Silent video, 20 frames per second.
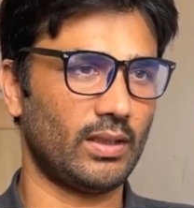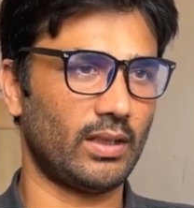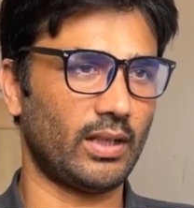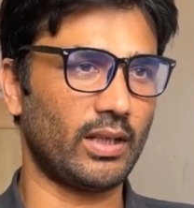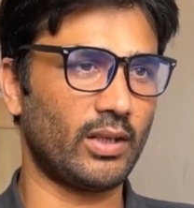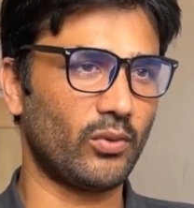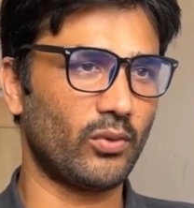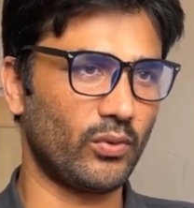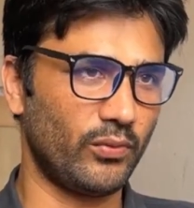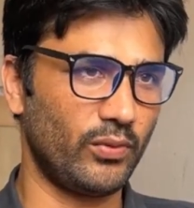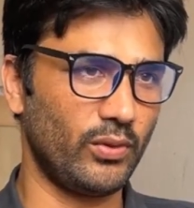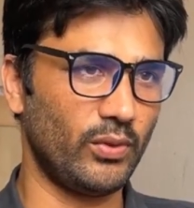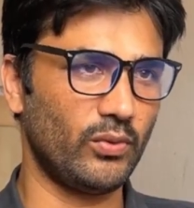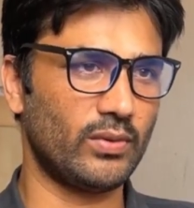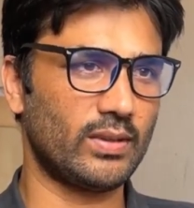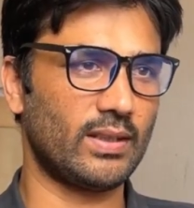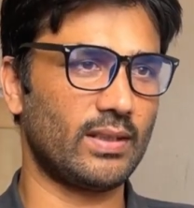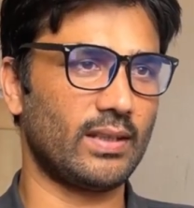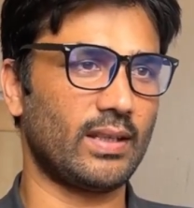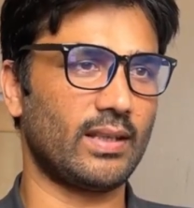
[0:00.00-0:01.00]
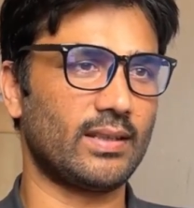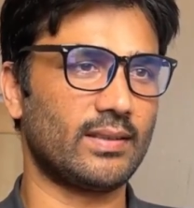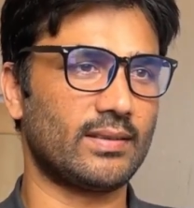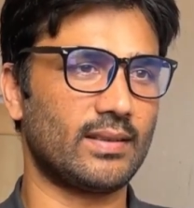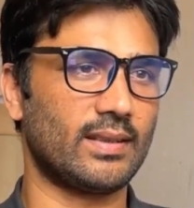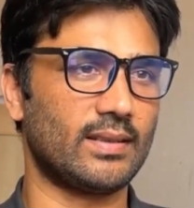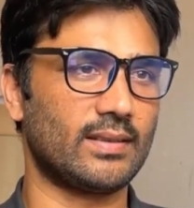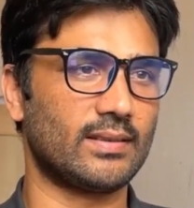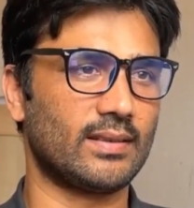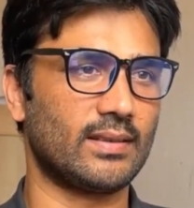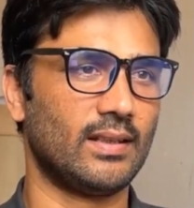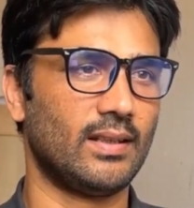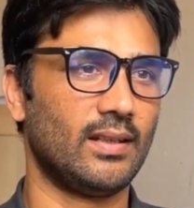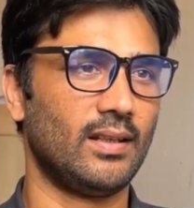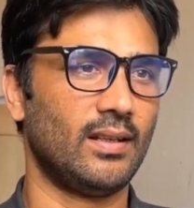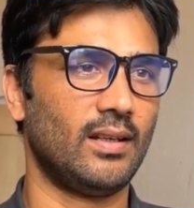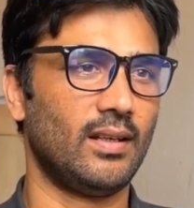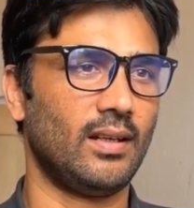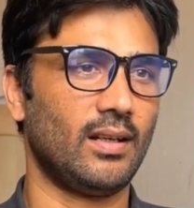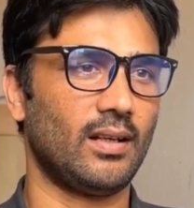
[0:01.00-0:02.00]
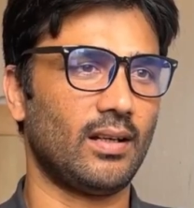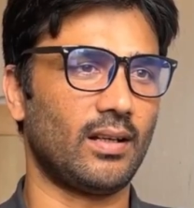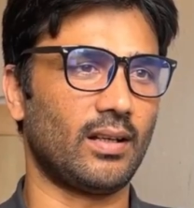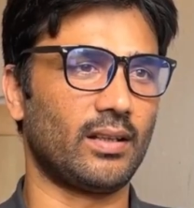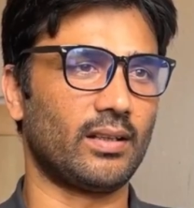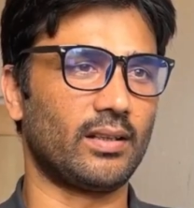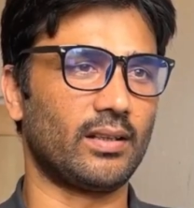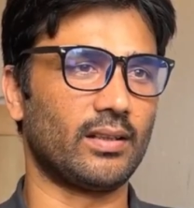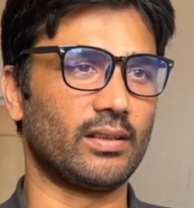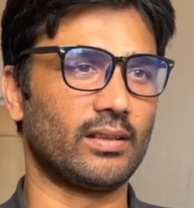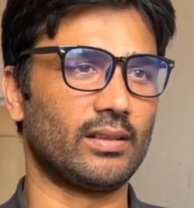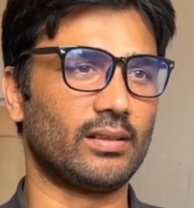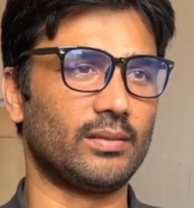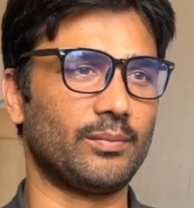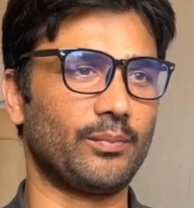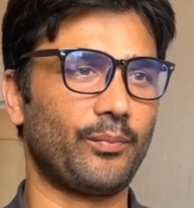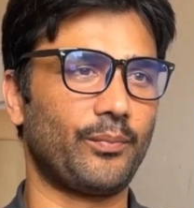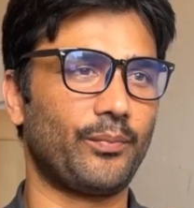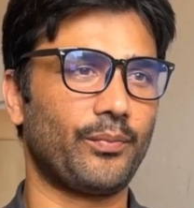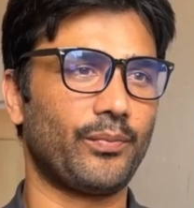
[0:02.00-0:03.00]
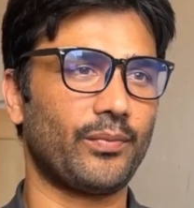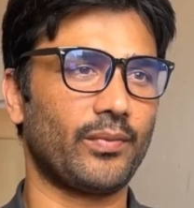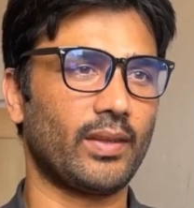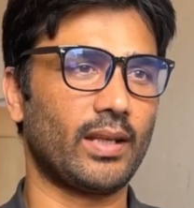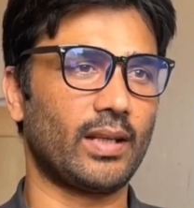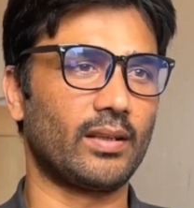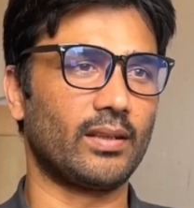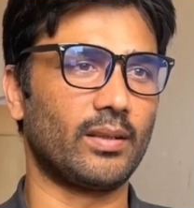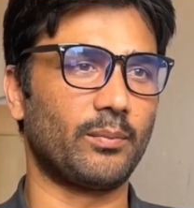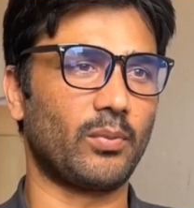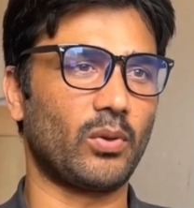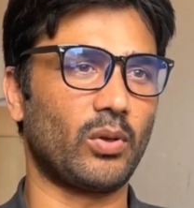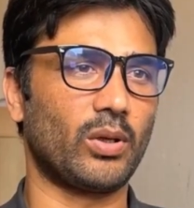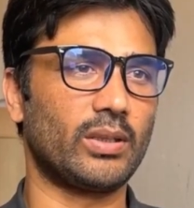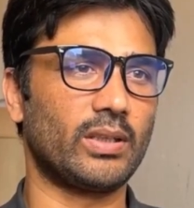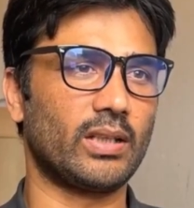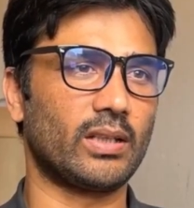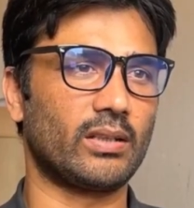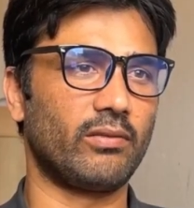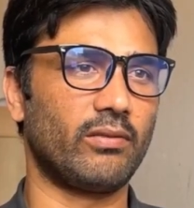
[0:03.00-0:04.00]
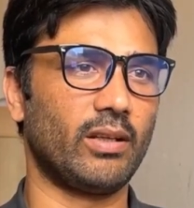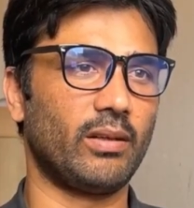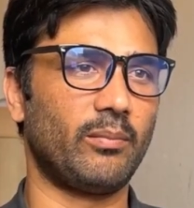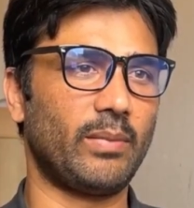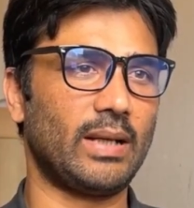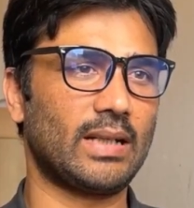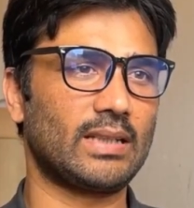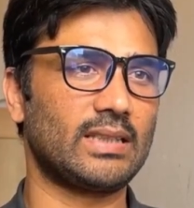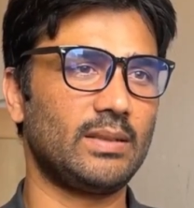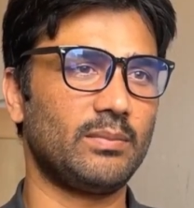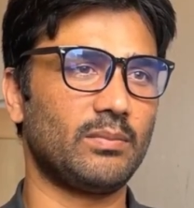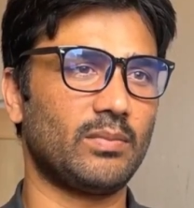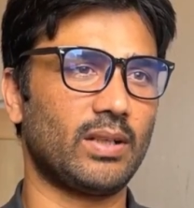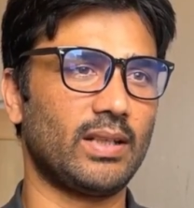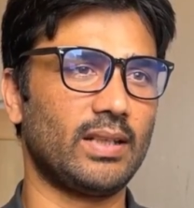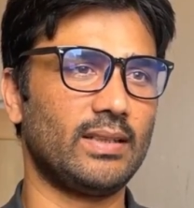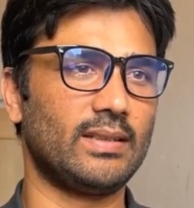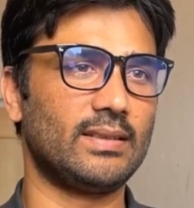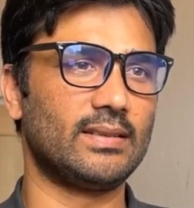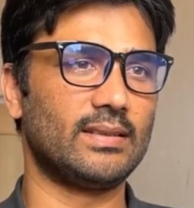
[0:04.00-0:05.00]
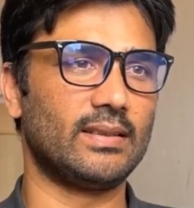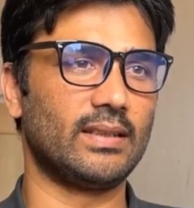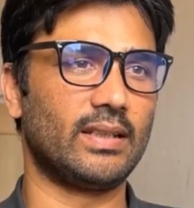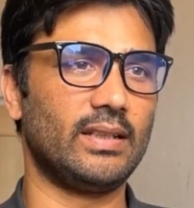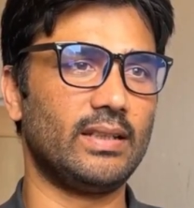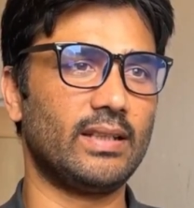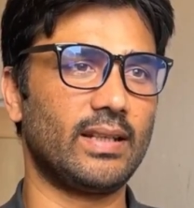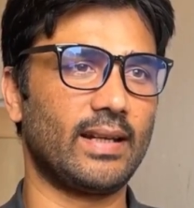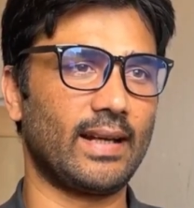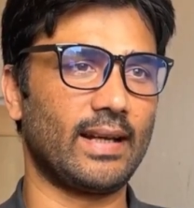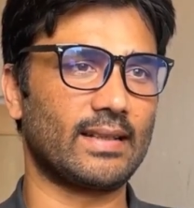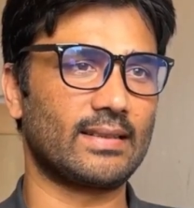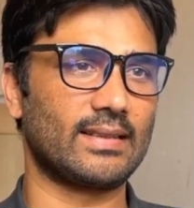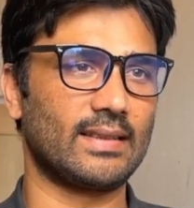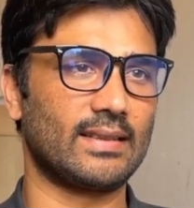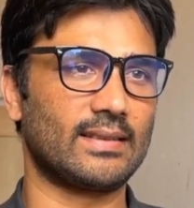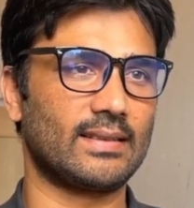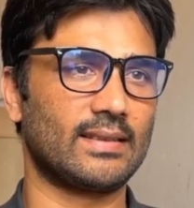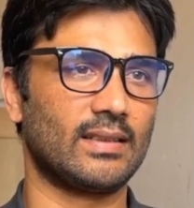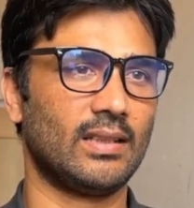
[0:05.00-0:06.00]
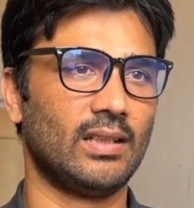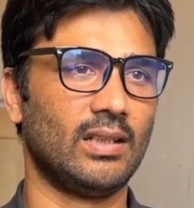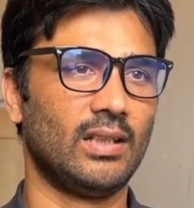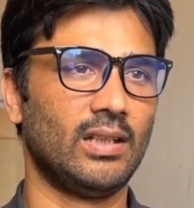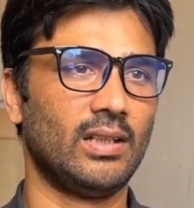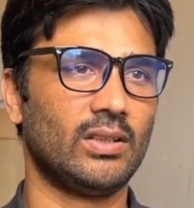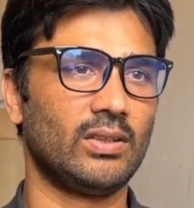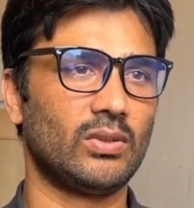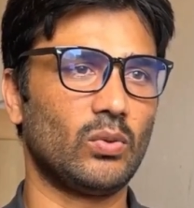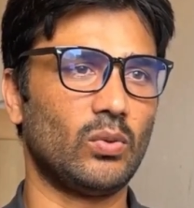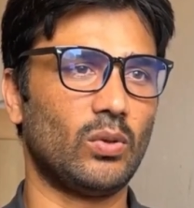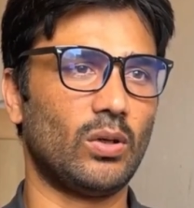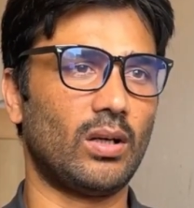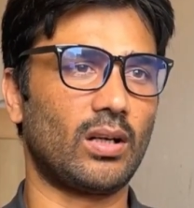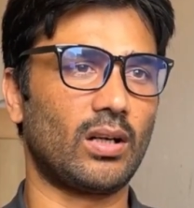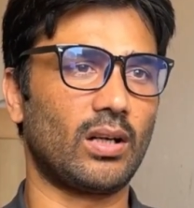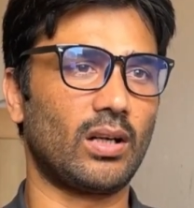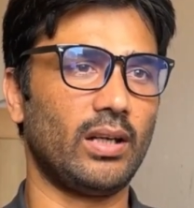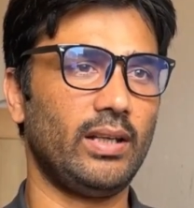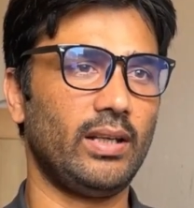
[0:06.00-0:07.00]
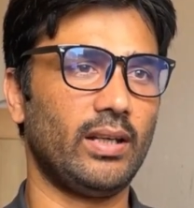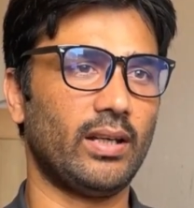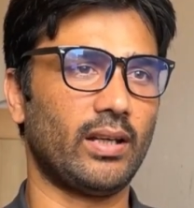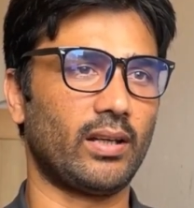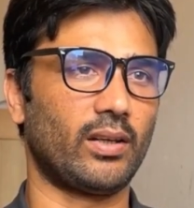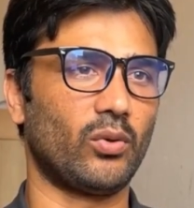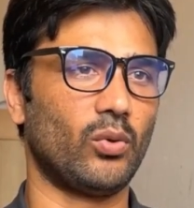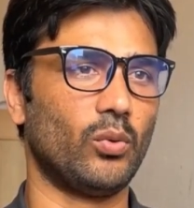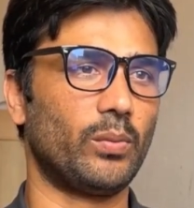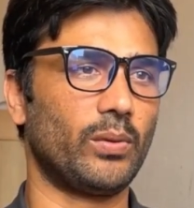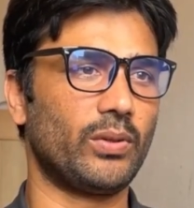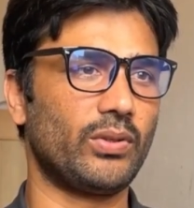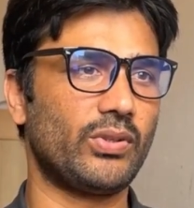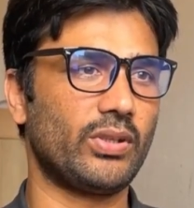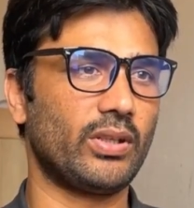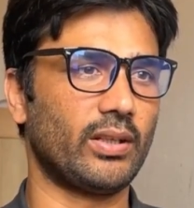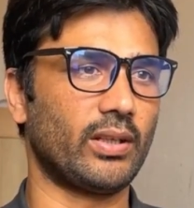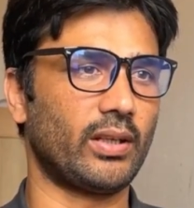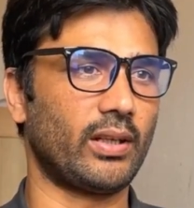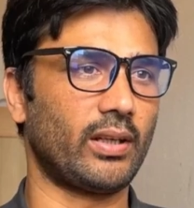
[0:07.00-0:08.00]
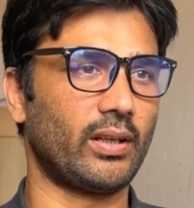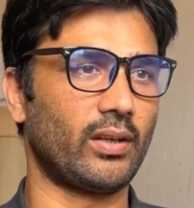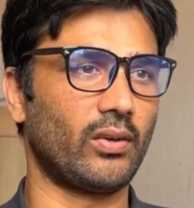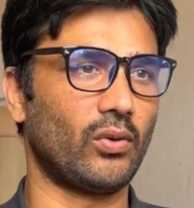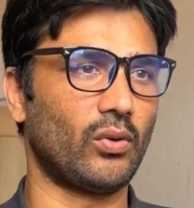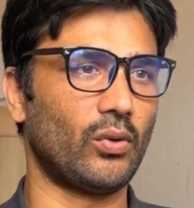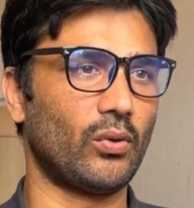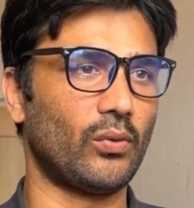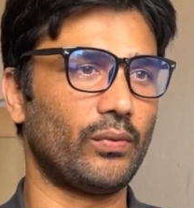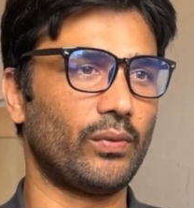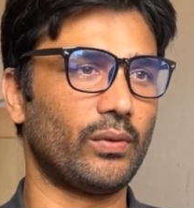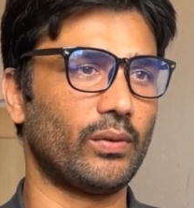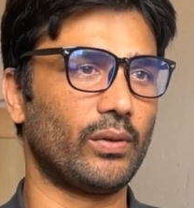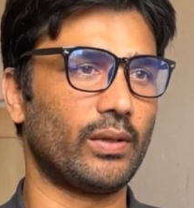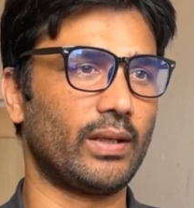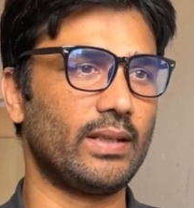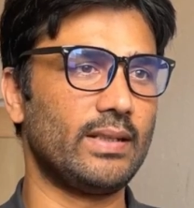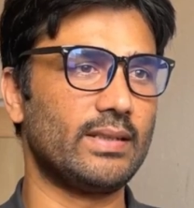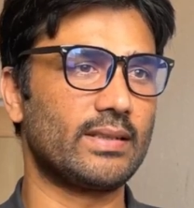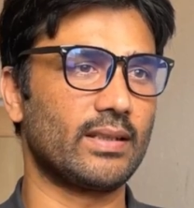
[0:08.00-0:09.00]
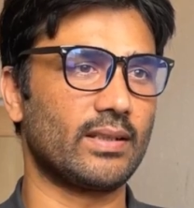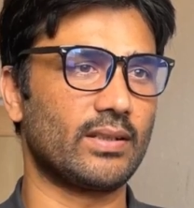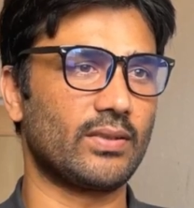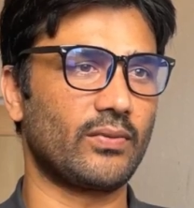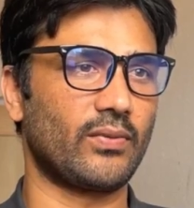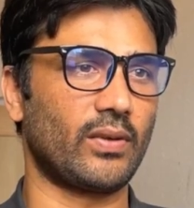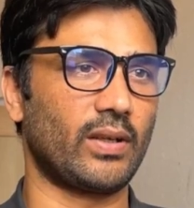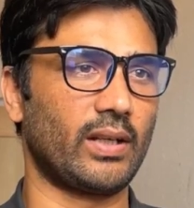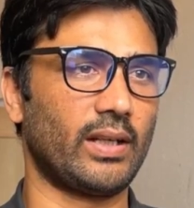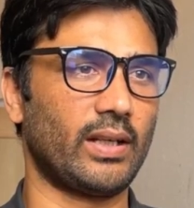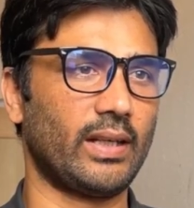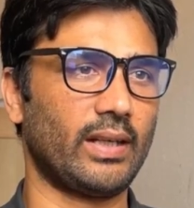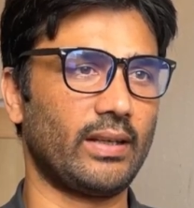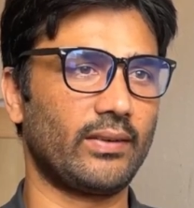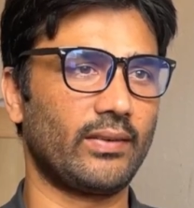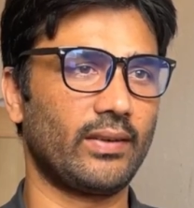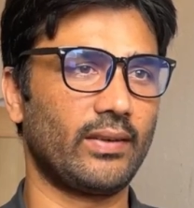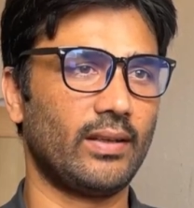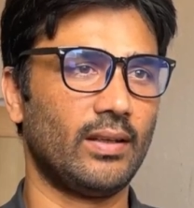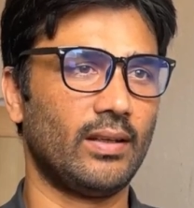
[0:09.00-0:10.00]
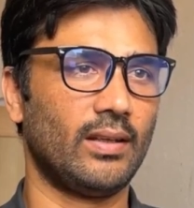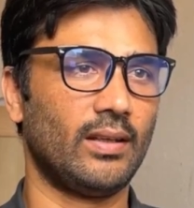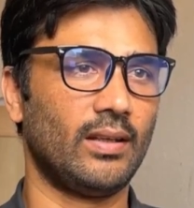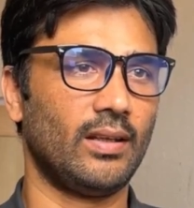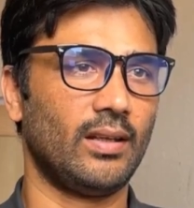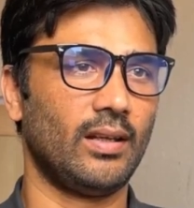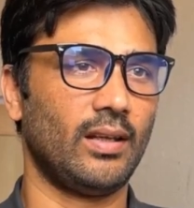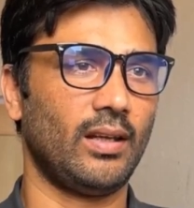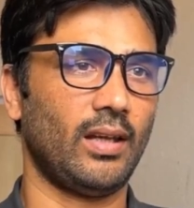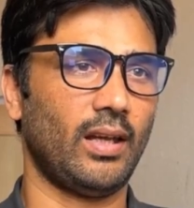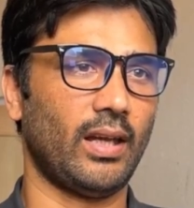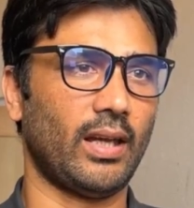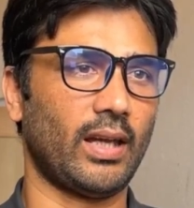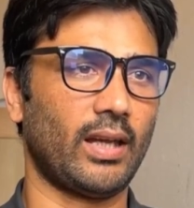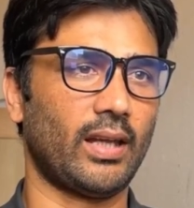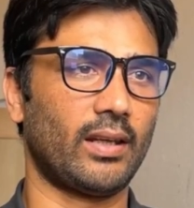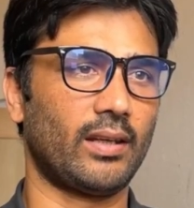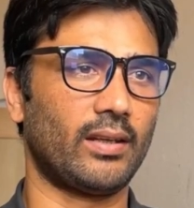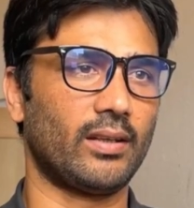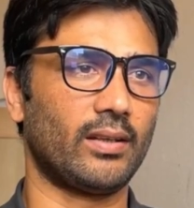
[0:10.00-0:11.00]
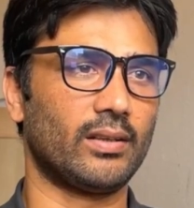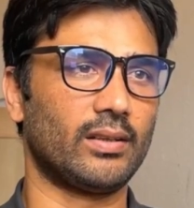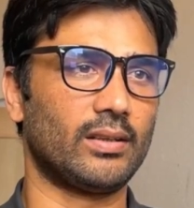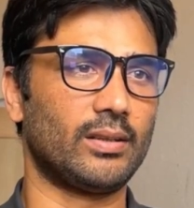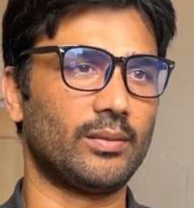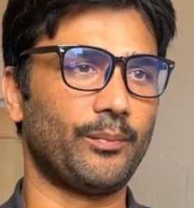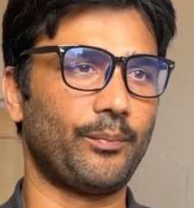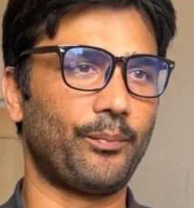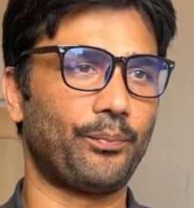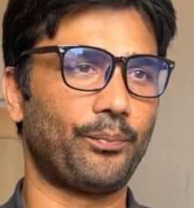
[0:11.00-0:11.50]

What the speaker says: I wrote few sentences and that the project will maximize reader access to early and open sharing of research findings. And